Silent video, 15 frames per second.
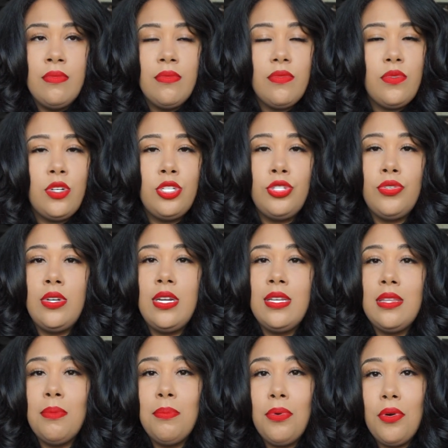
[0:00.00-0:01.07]
for treating
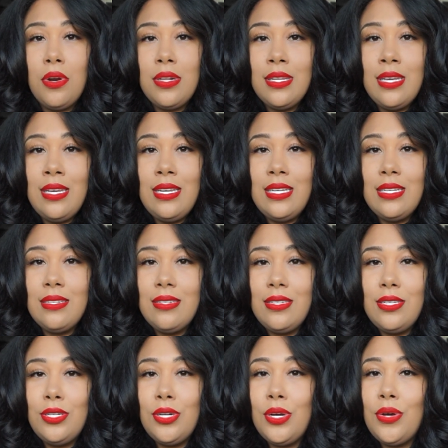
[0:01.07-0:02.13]
them poorly.
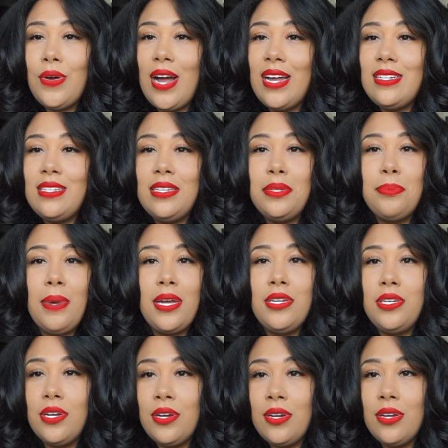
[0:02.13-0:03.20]
You know, I did my
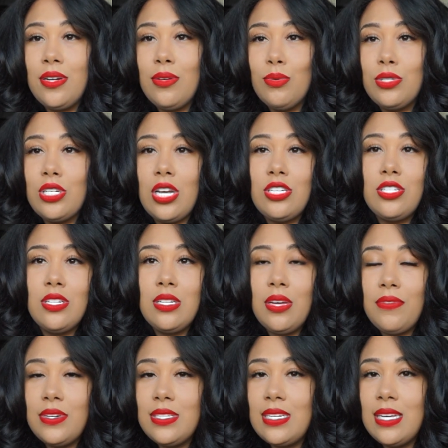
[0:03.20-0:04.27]
dirt, which I should
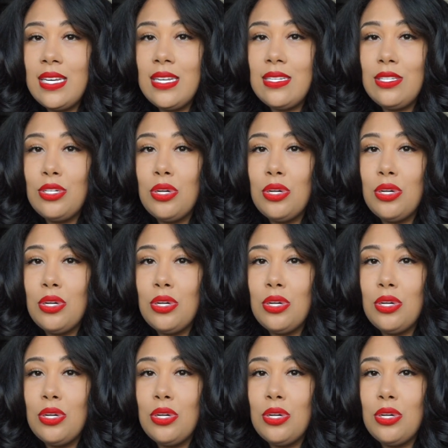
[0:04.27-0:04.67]
never did.